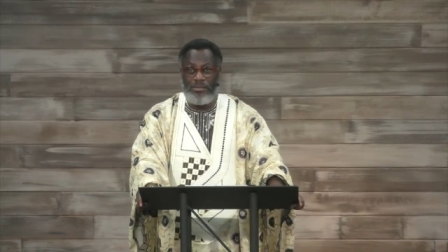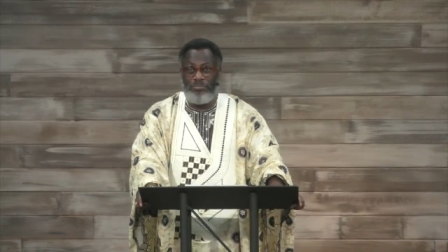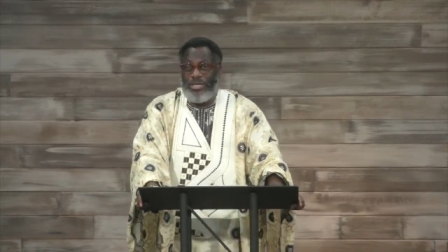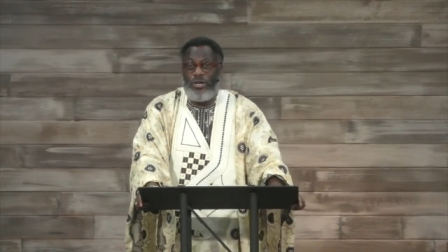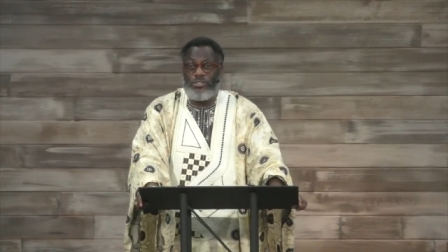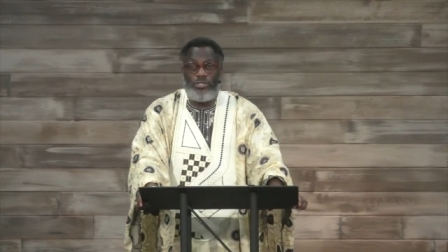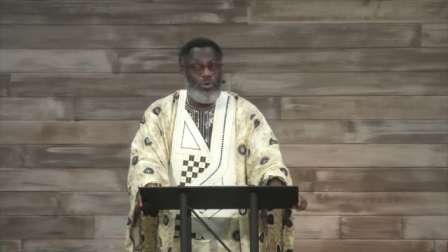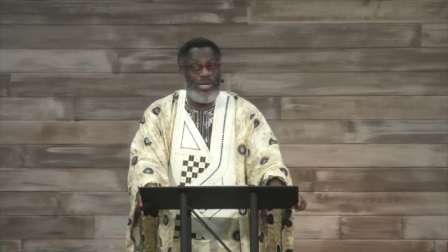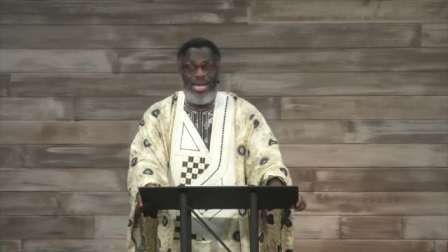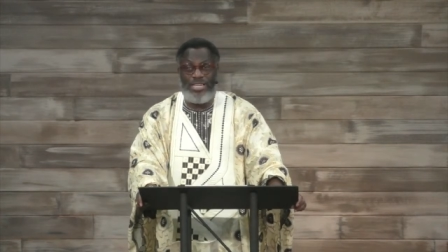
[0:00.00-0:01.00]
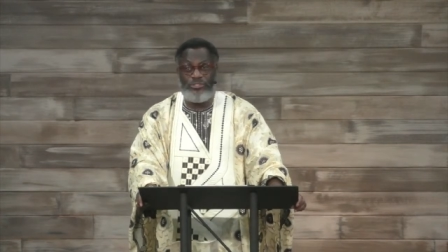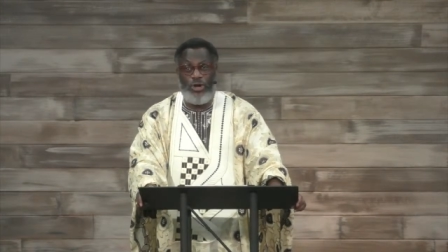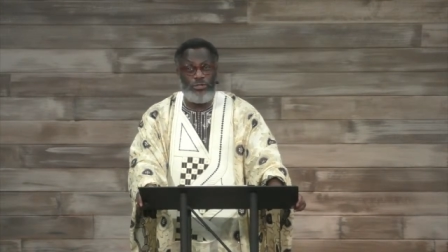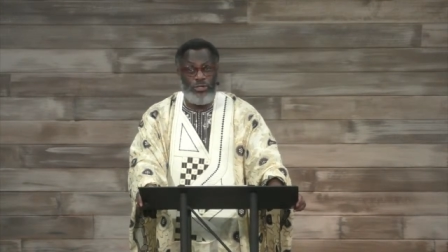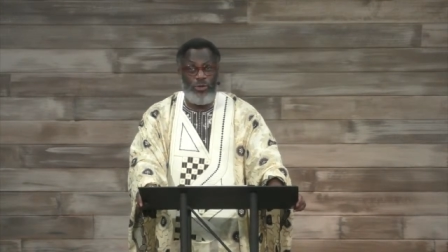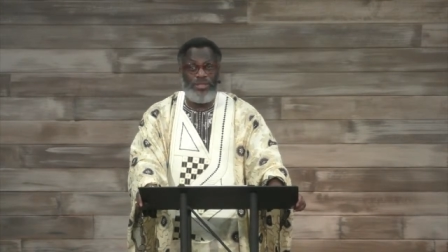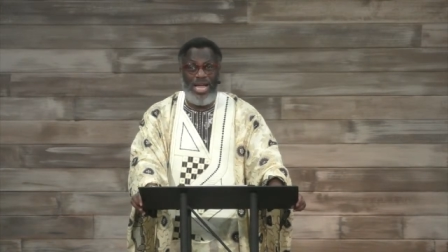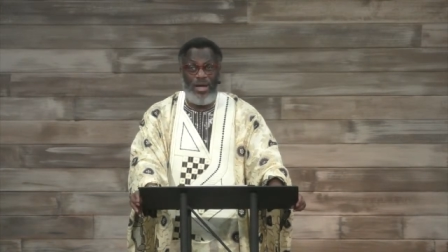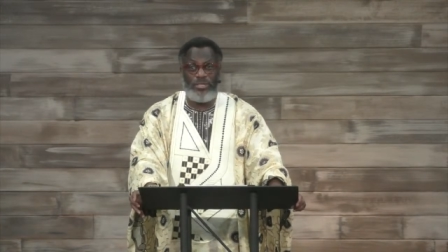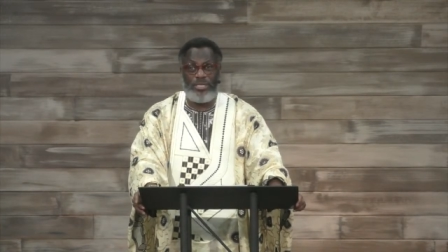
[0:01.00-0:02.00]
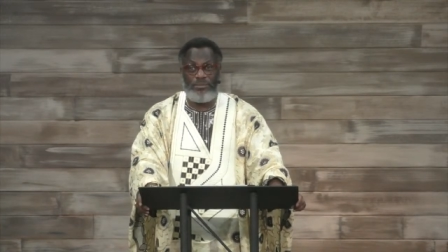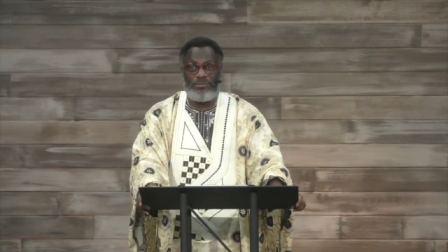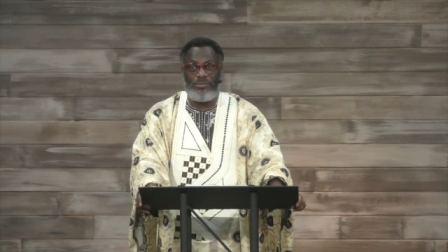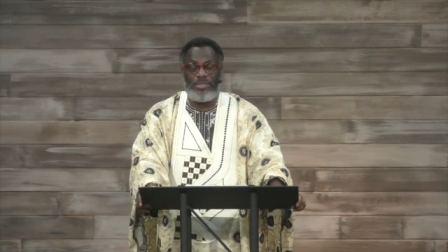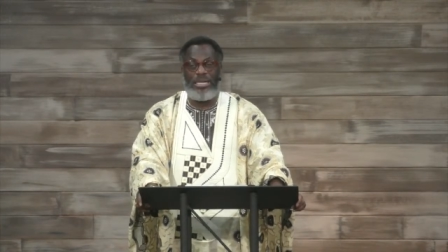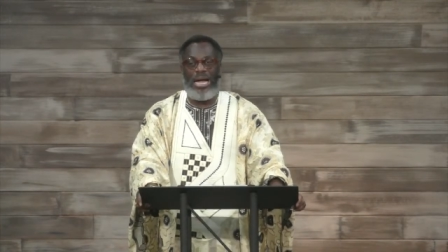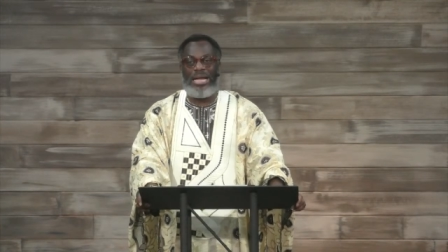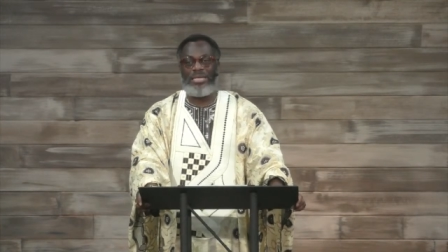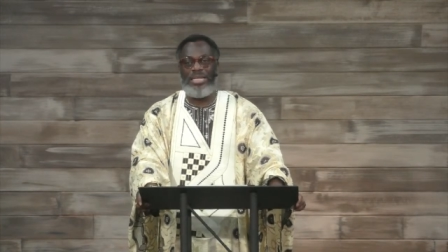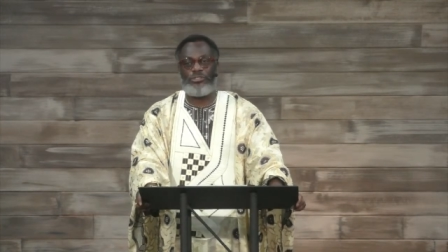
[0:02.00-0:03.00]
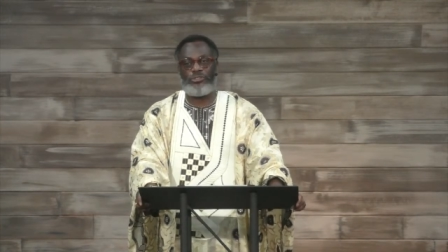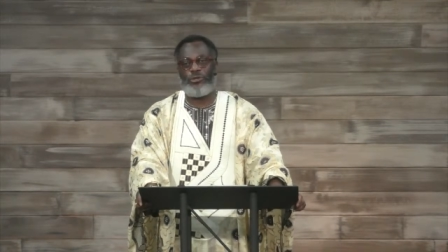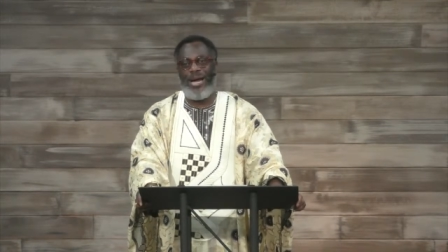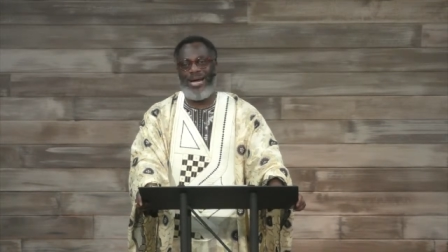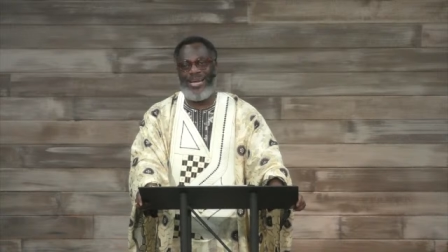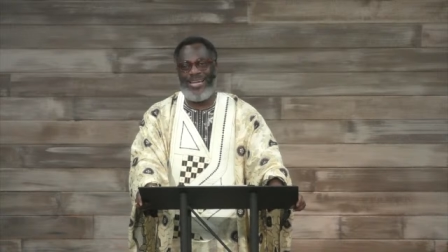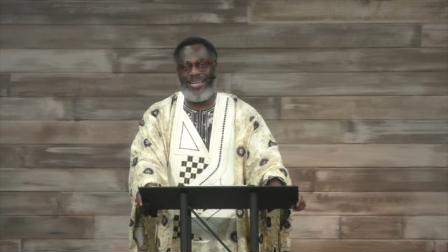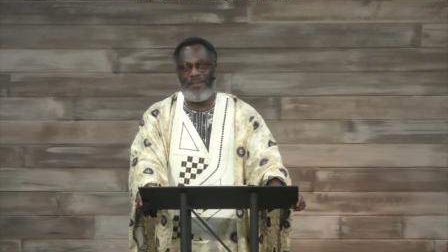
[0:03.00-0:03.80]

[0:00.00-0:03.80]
Because you and I don't know the outcome. At least try.